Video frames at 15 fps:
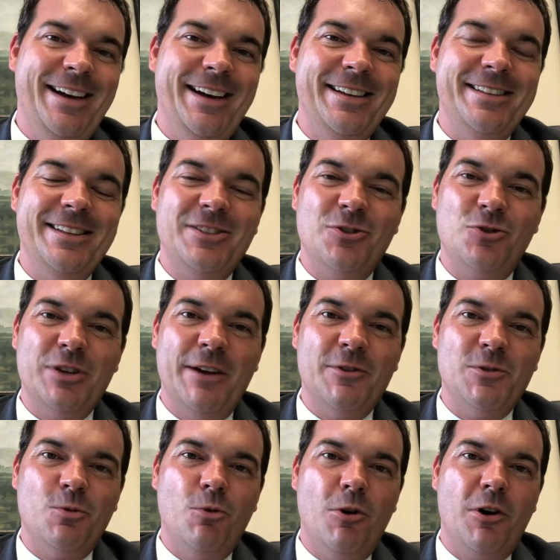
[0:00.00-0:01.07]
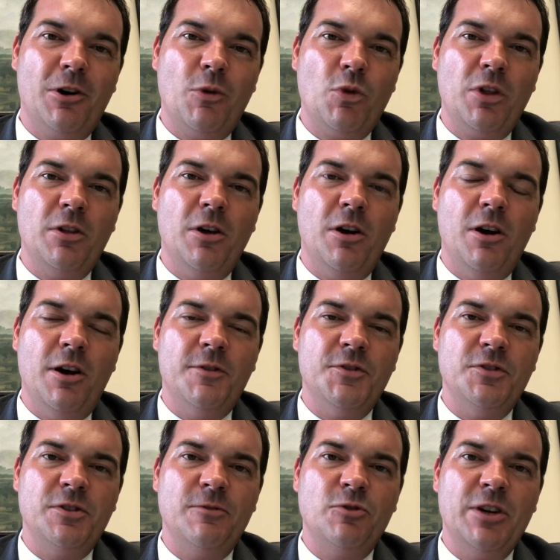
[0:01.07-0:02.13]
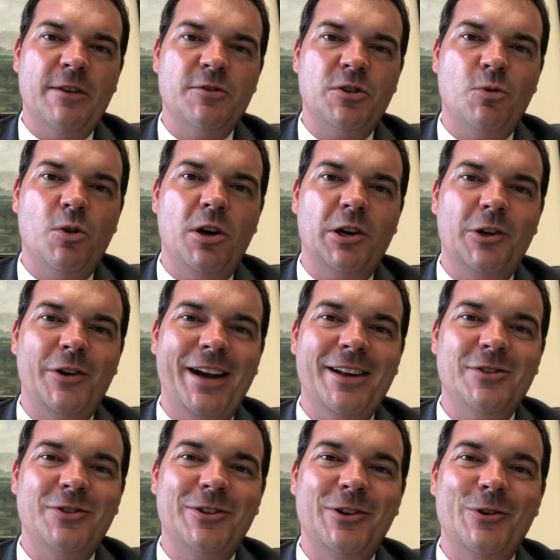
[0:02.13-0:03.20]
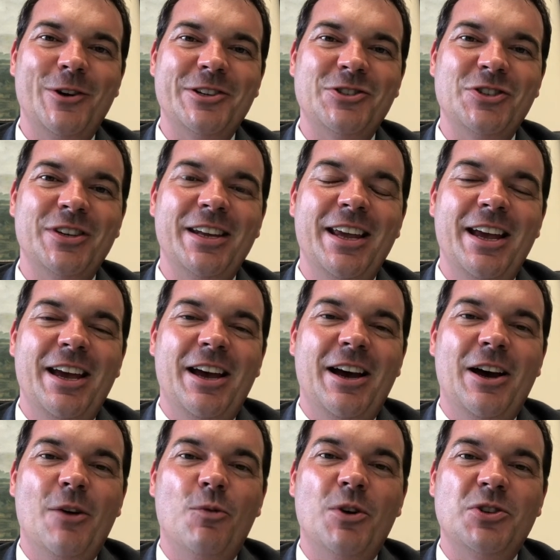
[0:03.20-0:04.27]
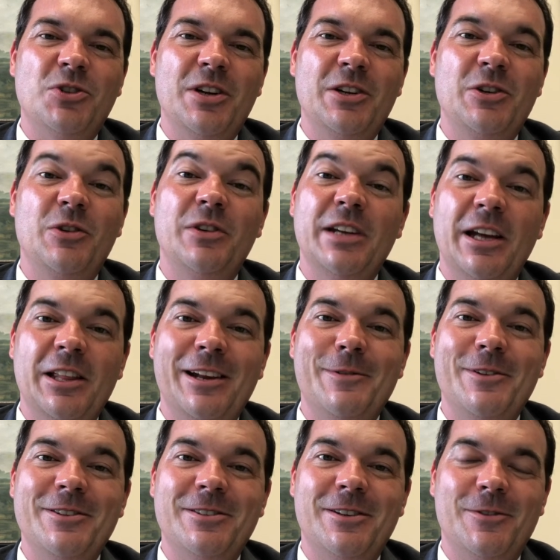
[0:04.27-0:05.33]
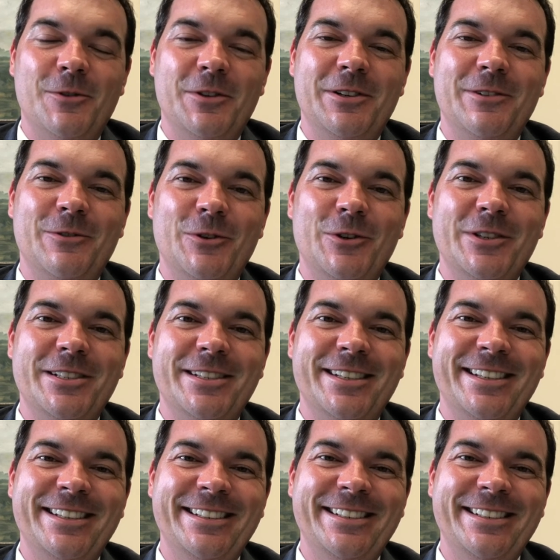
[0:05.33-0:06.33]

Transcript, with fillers: Uh, this is Travis Walker with the Law Offices of Travis R. Walker, answering the question, uh, "What should I do now that I've been served with a divorce?"